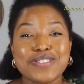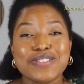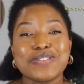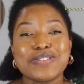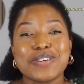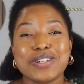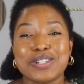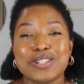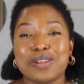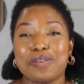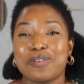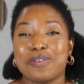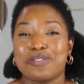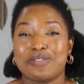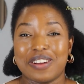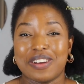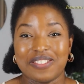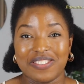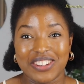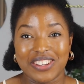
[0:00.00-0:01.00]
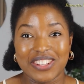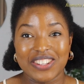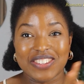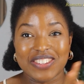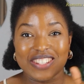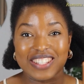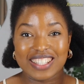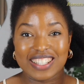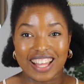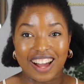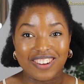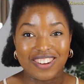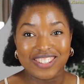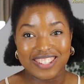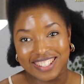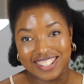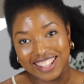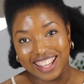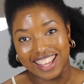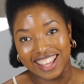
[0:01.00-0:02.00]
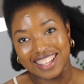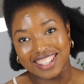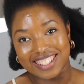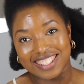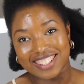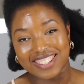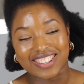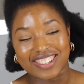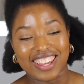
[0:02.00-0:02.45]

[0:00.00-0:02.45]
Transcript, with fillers: to watch some of my videos downstairs.